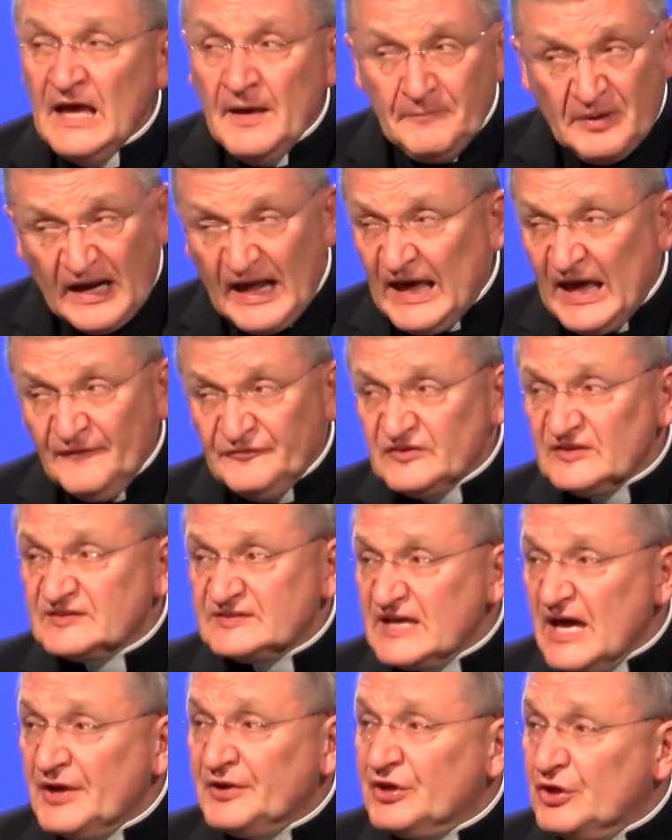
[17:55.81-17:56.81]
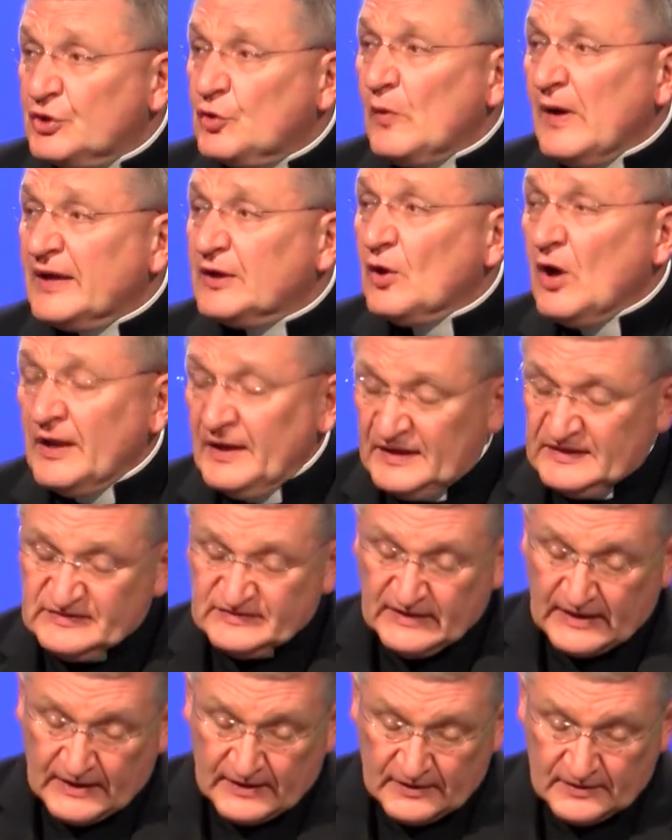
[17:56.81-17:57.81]
But I have to tell you quite
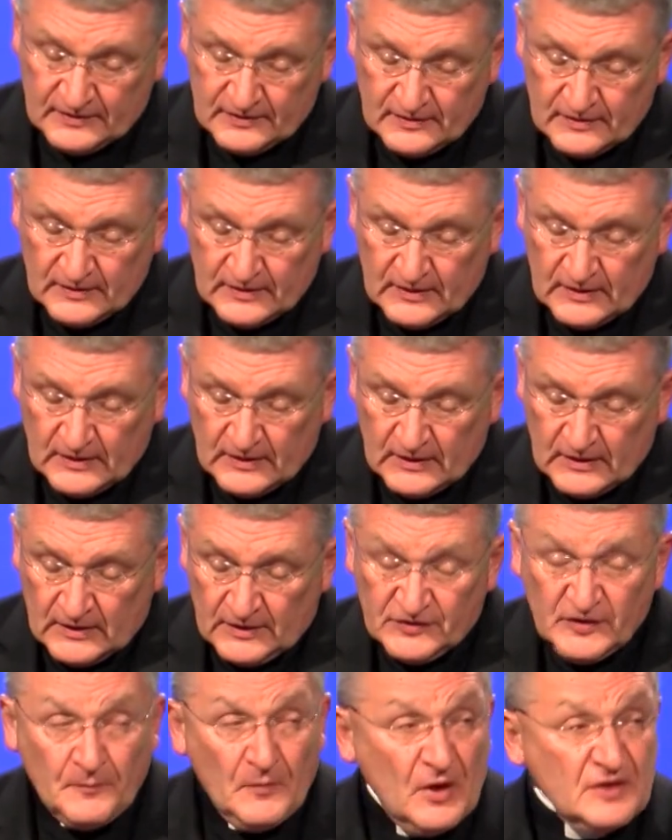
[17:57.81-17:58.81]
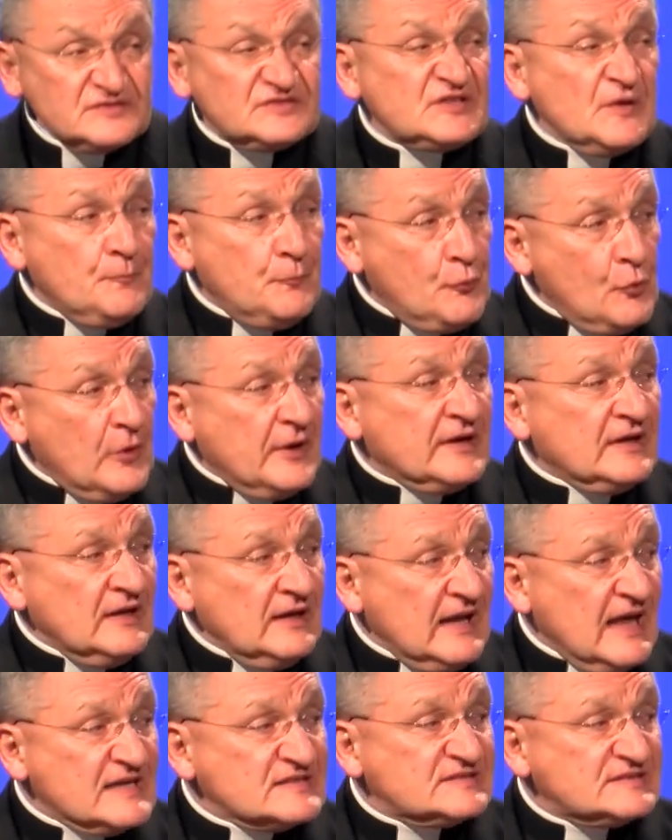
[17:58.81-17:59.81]
honestly, the most important
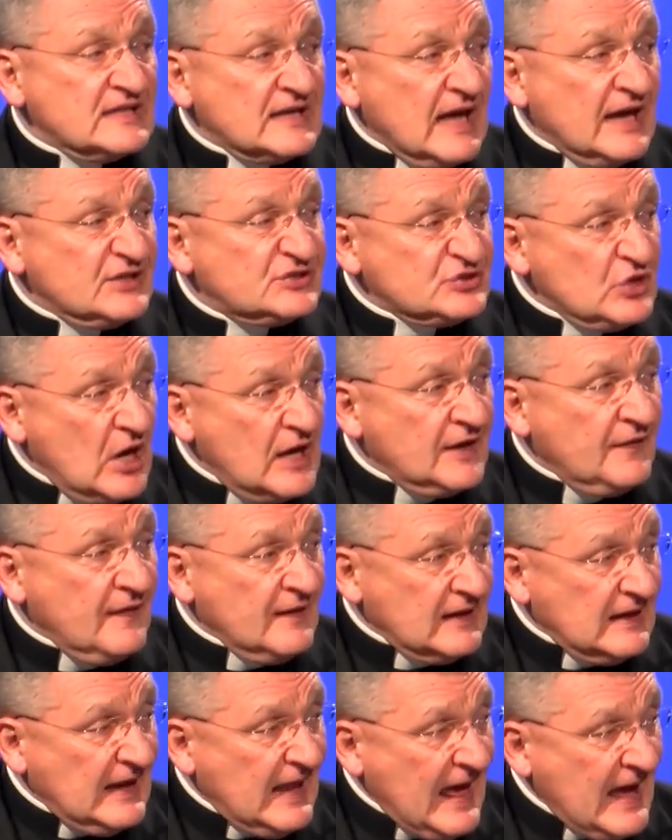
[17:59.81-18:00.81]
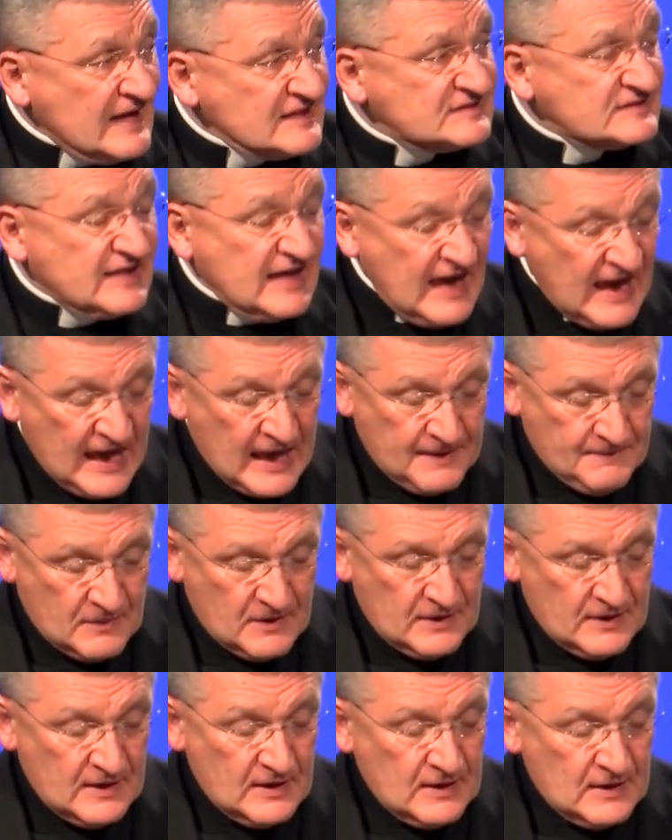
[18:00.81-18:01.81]
lesson I taught in the class came
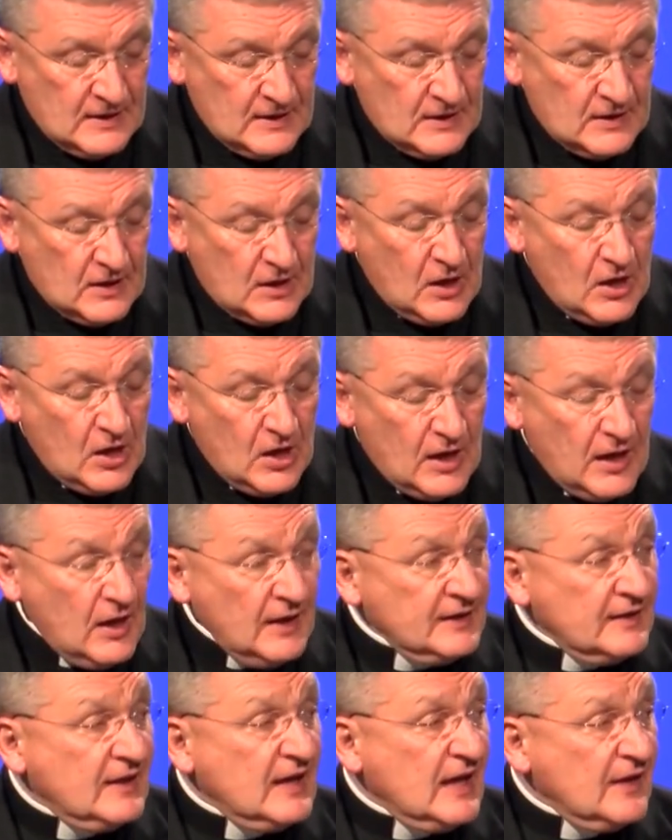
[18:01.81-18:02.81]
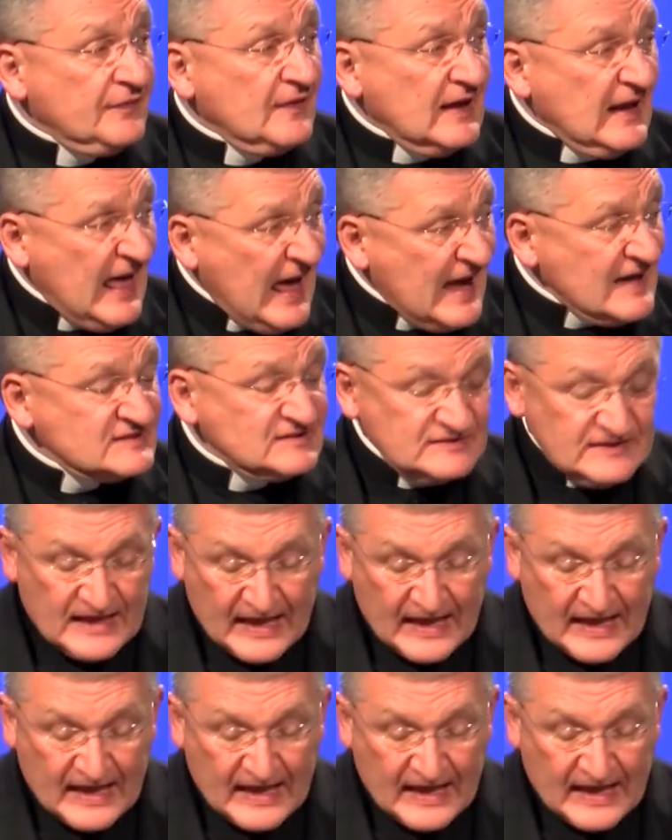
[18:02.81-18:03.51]
in the last